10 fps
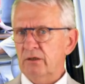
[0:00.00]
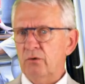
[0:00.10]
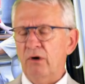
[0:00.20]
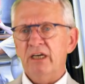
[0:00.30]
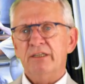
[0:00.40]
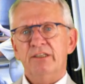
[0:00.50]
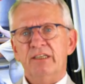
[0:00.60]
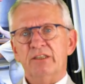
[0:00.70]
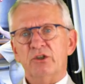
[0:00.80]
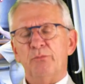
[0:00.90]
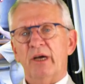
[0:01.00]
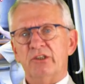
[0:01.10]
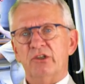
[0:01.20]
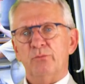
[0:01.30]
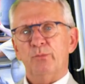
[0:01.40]
quality
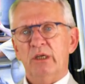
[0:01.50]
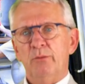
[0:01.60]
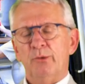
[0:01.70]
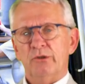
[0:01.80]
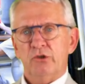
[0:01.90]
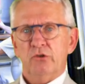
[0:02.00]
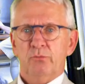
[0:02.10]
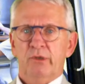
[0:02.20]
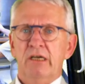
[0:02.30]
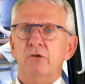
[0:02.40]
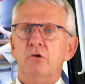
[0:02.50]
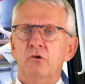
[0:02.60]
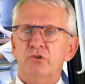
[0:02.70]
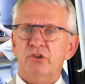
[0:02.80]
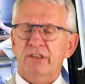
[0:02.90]
inspection people should be in
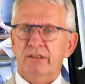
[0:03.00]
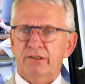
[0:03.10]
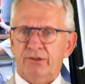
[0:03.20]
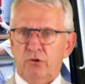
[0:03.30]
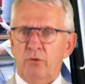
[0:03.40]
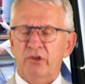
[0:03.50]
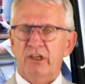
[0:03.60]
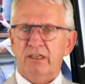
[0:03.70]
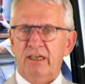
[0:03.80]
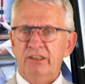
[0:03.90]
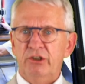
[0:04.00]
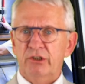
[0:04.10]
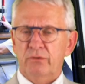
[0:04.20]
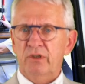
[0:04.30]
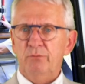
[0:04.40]
constant
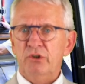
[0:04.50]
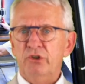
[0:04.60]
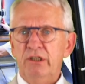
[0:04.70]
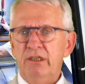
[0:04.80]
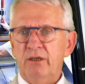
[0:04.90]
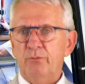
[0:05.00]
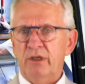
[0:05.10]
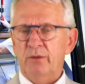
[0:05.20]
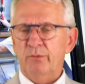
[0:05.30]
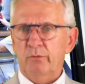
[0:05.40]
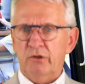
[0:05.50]
communication with machining people,